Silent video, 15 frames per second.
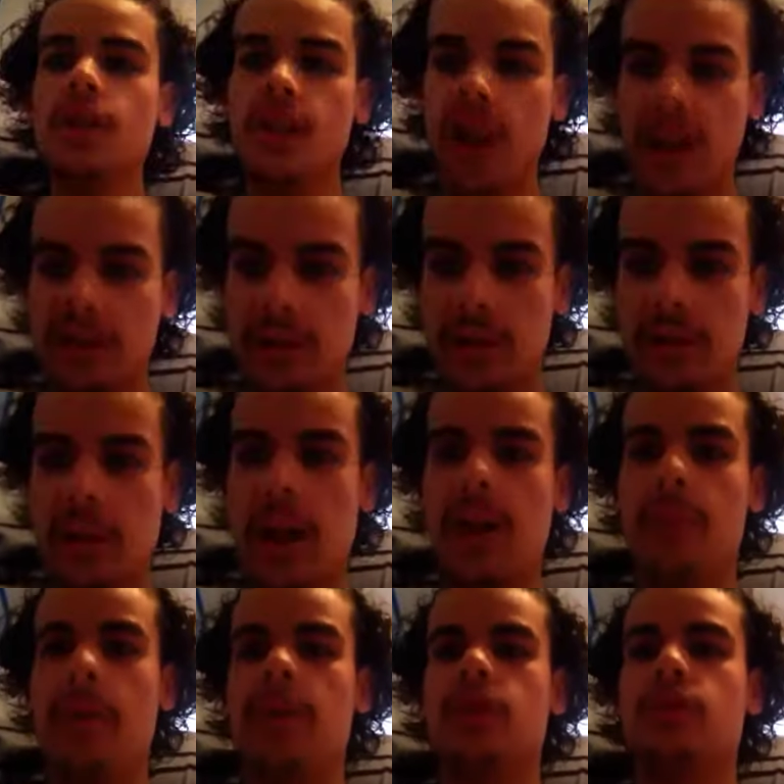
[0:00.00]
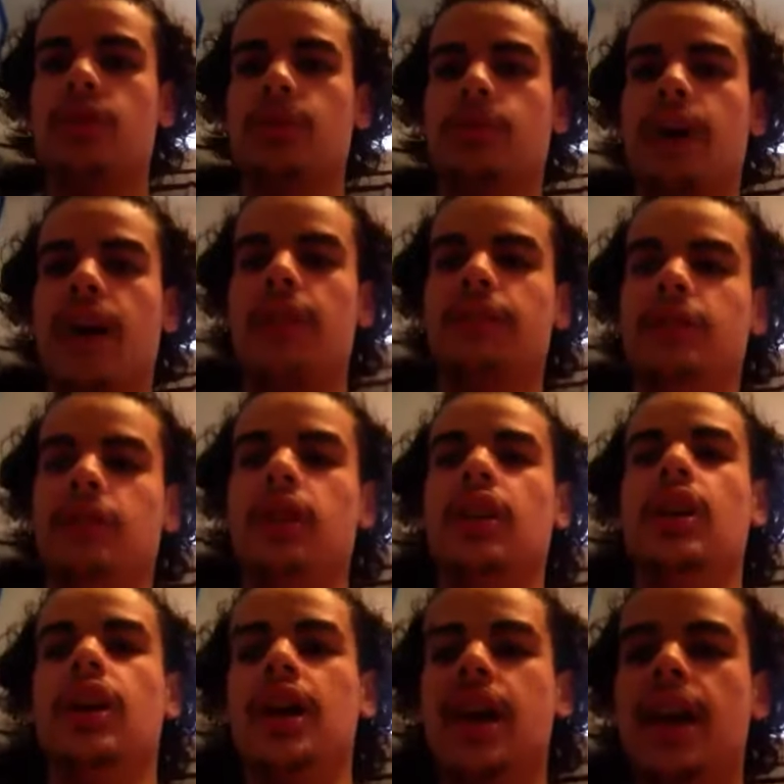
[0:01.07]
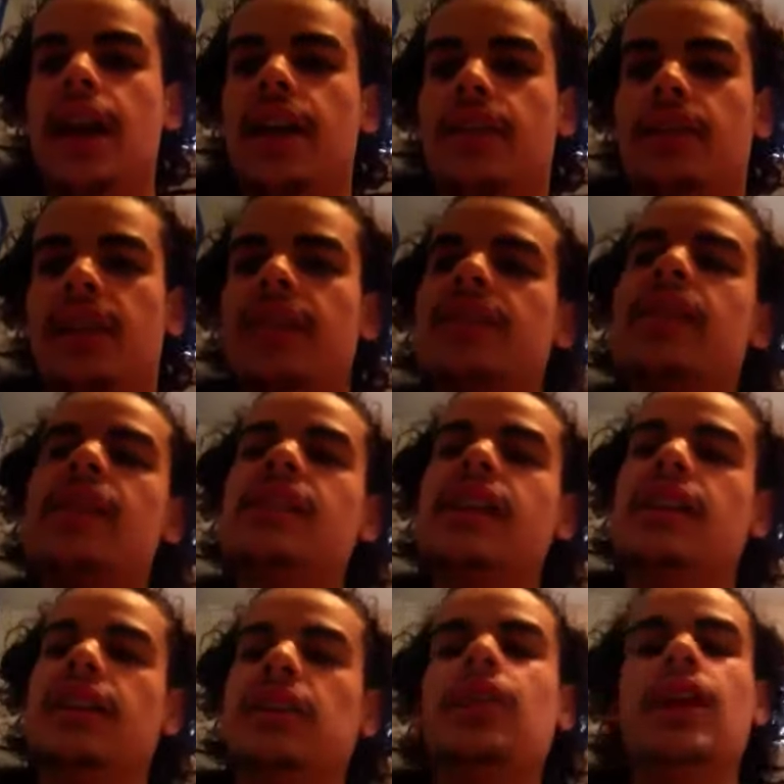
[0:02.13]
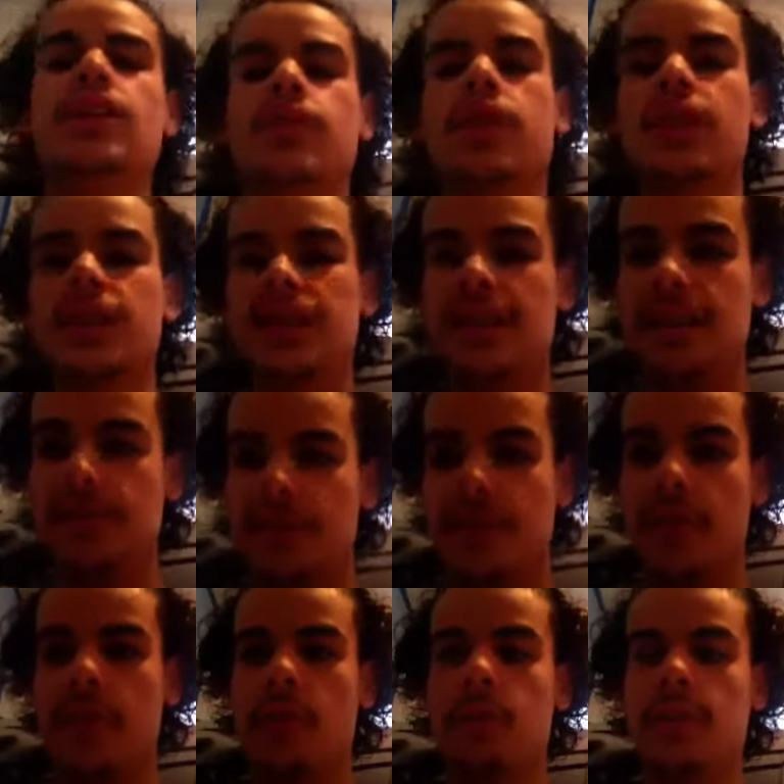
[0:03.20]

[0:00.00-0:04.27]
have to find my straight path. And I'm not saying that like you guys aren't gonna see me forever,